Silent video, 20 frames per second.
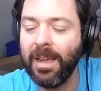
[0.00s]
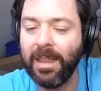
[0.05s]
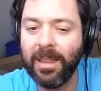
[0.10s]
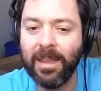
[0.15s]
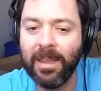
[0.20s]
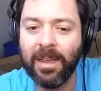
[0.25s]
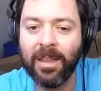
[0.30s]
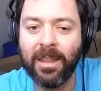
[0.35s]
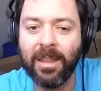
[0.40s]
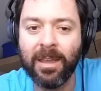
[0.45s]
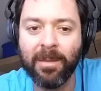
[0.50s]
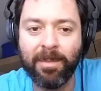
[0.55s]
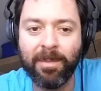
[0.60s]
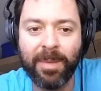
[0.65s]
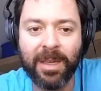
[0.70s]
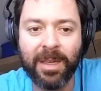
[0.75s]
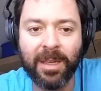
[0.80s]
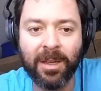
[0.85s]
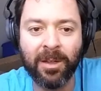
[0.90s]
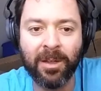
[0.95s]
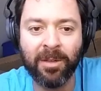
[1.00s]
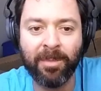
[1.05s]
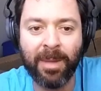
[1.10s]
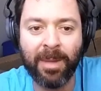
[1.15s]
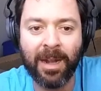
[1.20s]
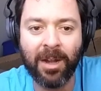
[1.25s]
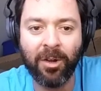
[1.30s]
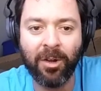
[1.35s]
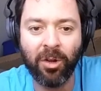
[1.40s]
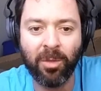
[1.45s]
the appeal of
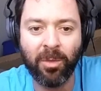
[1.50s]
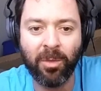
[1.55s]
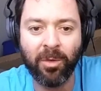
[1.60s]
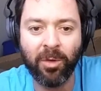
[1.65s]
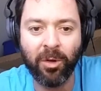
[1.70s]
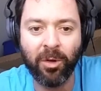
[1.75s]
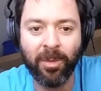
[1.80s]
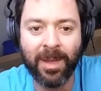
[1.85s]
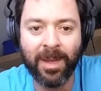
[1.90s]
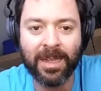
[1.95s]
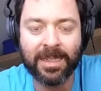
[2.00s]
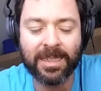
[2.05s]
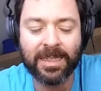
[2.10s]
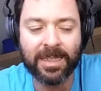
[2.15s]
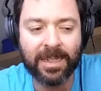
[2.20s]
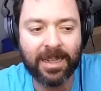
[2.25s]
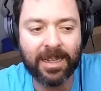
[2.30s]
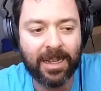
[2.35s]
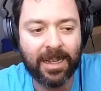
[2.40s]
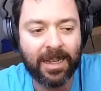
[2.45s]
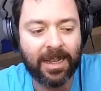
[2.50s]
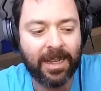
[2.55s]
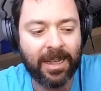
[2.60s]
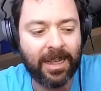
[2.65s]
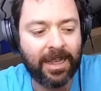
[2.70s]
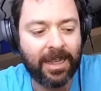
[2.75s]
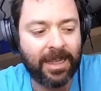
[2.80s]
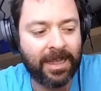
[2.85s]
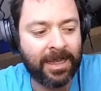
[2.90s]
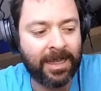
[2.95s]
paranormal romance
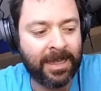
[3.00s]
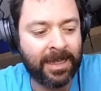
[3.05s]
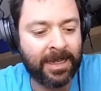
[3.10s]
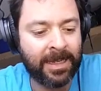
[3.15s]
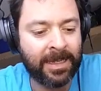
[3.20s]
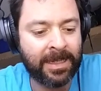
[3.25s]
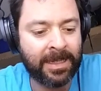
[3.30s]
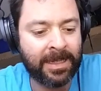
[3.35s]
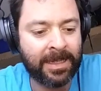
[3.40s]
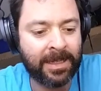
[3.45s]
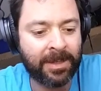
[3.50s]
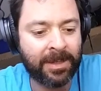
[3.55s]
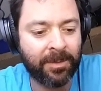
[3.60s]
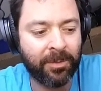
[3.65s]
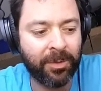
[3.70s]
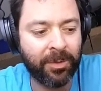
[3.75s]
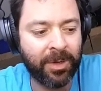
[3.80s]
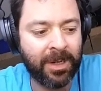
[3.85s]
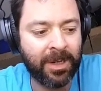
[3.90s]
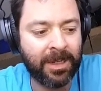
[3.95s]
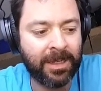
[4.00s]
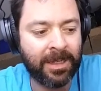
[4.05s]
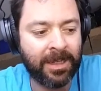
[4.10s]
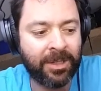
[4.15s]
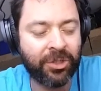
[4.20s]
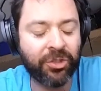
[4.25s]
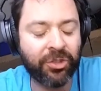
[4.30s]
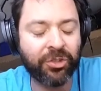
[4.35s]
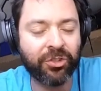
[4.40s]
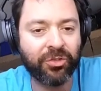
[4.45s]
is really
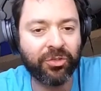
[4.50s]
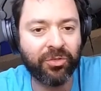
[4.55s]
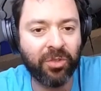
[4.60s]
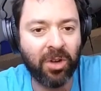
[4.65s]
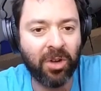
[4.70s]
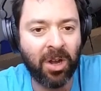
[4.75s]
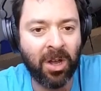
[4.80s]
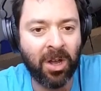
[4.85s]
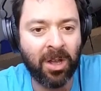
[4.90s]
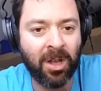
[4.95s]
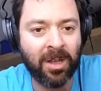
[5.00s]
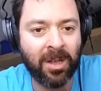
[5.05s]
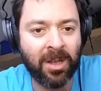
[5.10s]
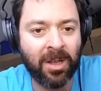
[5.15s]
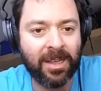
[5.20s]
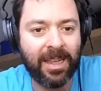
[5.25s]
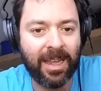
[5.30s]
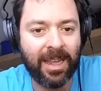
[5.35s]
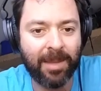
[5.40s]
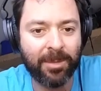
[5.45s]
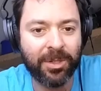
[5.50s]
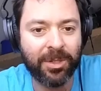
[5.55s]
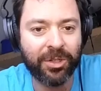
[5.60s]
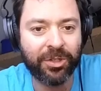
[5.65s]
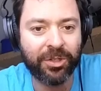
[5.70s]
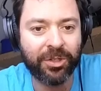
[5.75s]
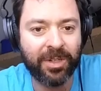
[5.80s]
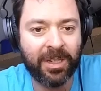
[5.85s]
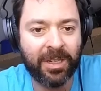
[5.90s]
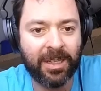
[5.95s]
strong
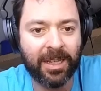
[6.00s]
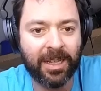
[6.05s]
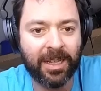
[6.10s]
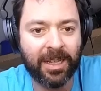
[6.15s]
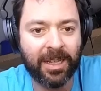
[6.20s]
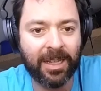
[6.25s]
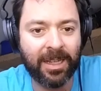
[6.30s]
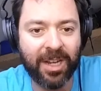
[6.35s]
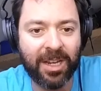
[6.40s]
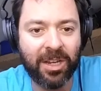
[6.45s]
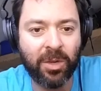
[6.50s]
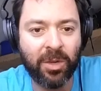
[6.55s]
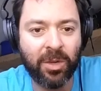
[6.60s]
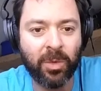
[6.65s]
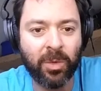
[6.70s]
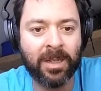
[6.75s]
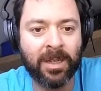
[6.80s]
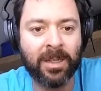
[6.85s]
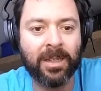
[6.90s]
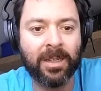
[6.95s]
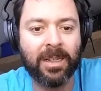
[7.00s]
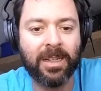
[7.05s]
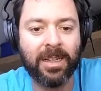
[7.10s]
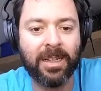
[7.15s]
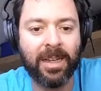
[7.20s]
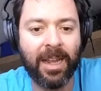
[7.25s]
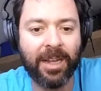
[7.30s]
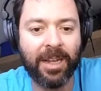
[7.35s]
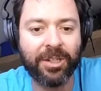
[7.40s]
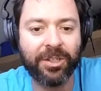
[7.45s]
chemistry, like genuine
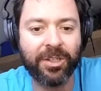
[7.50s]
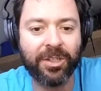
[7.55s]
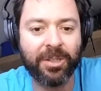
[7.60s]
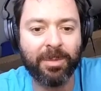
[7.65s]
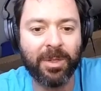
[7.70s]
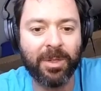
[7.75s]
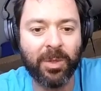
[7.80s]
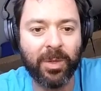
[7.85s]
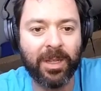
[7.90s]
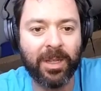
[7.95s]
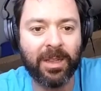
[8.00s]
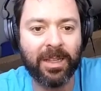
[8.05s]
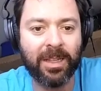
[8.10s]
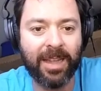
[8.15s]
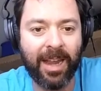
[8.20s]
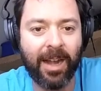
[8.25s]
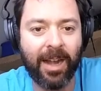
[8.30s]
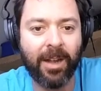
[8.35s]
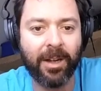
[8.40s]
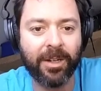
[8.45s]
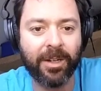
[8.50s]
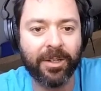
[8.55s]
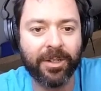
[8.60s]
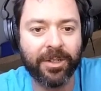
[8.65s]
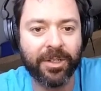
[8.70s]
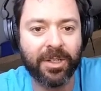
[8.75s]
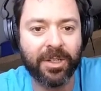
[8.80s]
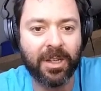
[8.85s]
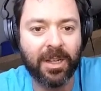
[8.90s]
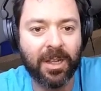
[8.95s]
connections between the characters.
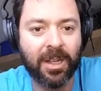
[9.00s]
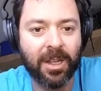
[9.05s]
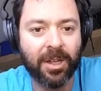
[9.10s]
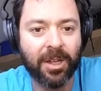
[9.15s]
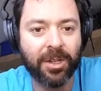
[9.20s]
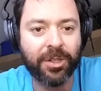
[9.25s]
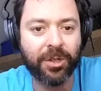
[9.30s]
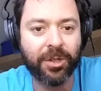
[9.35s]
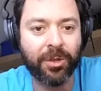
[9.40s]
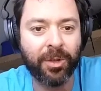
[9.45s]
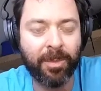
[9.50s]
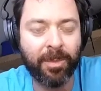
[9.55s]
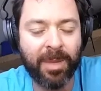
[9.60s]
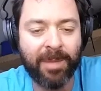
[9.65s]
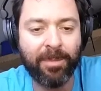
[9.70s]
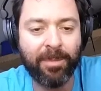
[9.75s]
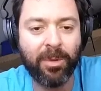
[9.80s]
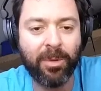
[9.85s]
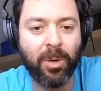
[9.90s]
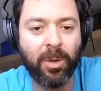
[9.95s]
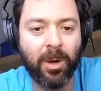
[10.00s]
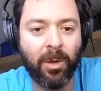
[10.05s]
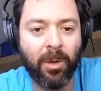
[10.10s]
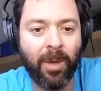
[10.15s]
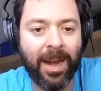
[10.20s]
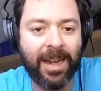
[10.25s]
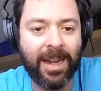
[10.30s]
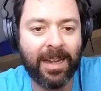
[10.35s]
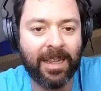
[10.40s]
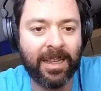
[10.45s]
So the people who are
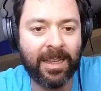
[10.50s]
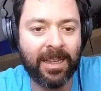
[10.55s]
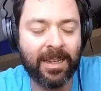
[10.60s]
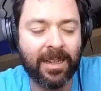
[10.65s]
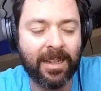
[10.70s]
writing it,